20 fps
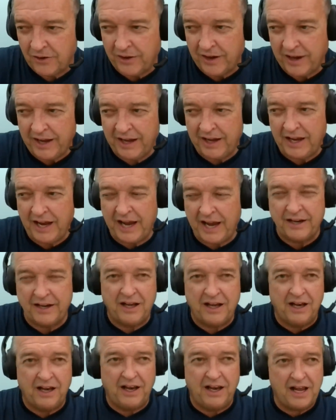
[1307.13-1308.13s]
Okay, and
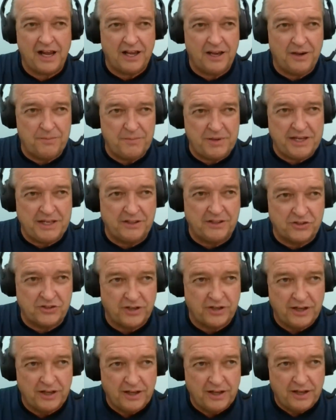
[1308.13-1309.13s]
halakha
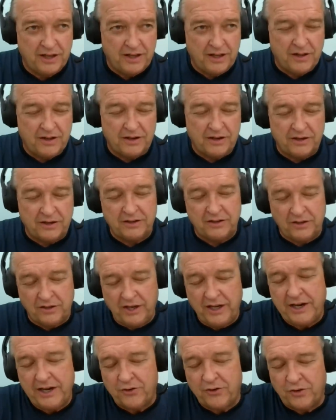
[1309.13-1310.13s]
means,
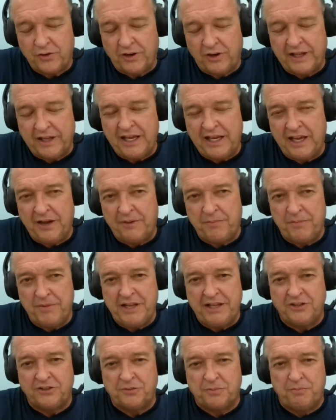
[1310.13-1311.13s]
literally, it
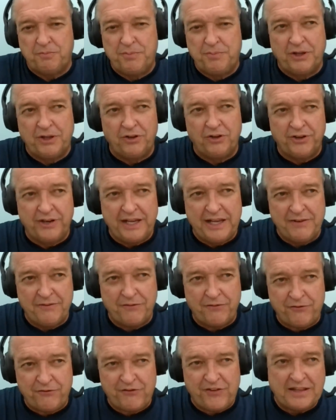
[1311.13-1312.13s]
means
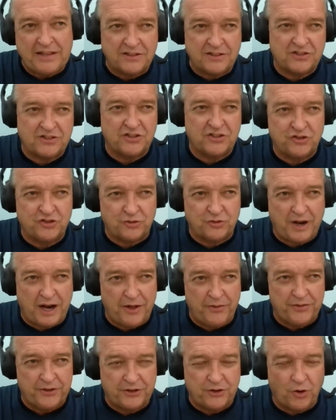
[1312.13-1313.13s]
building fences
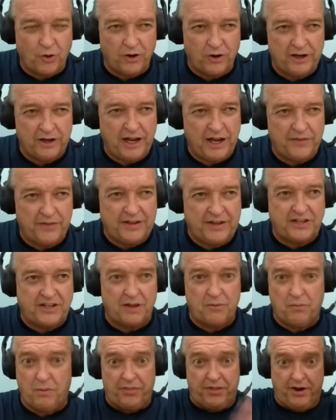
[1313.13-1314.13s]
around the Torah. And they
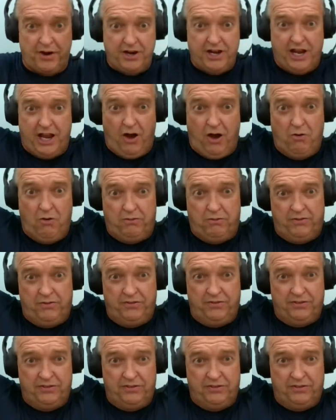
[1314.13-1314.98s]
say, well, there you go.